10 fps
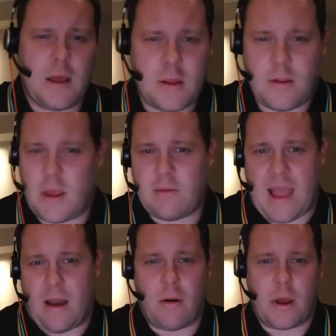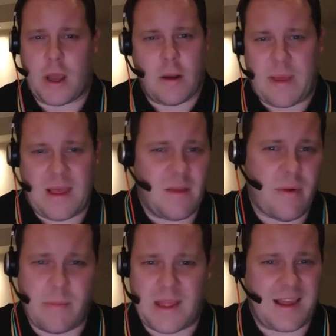no doubt, are going to be in the
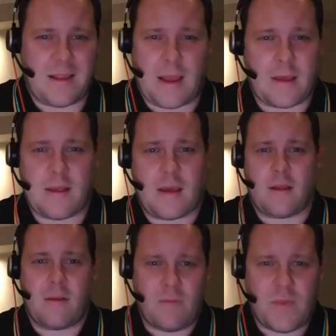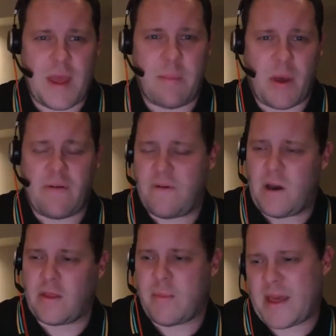Premier League next season. They're by
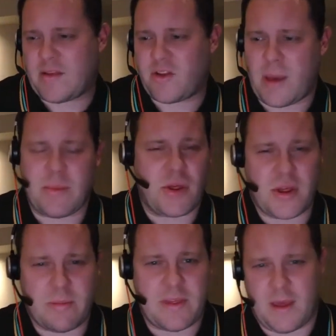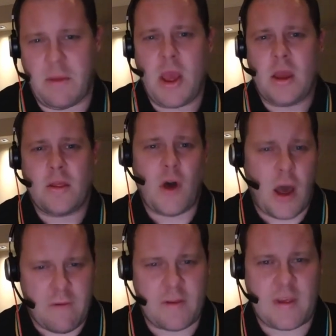far the best Championship team that
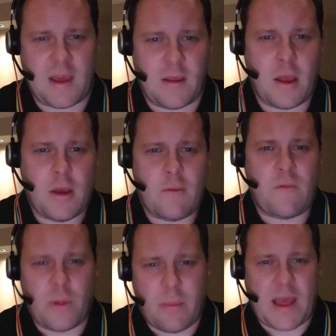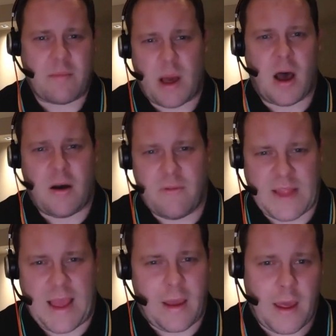I have seen for the best part of a
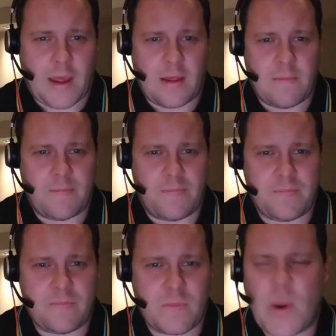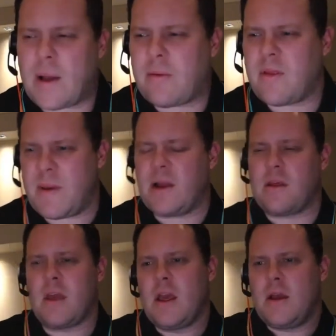decade. Well, to be
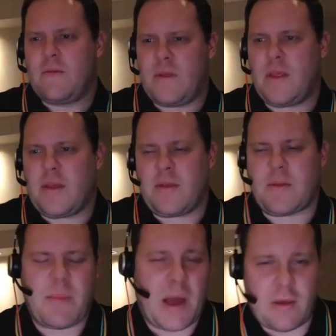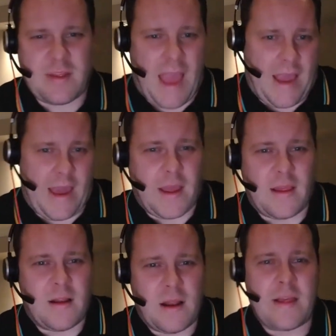honest, for the past decade,
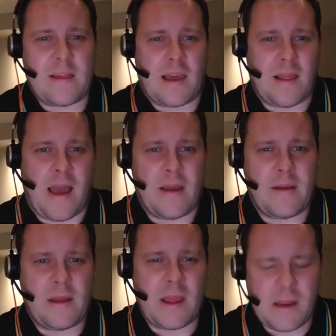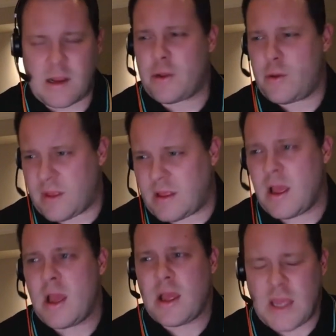let's say that, including,
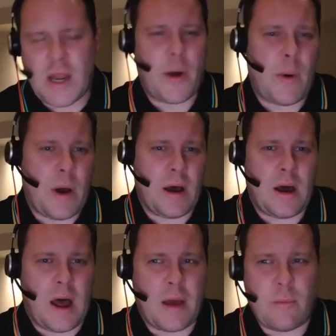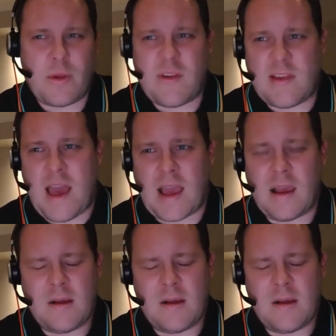I would say,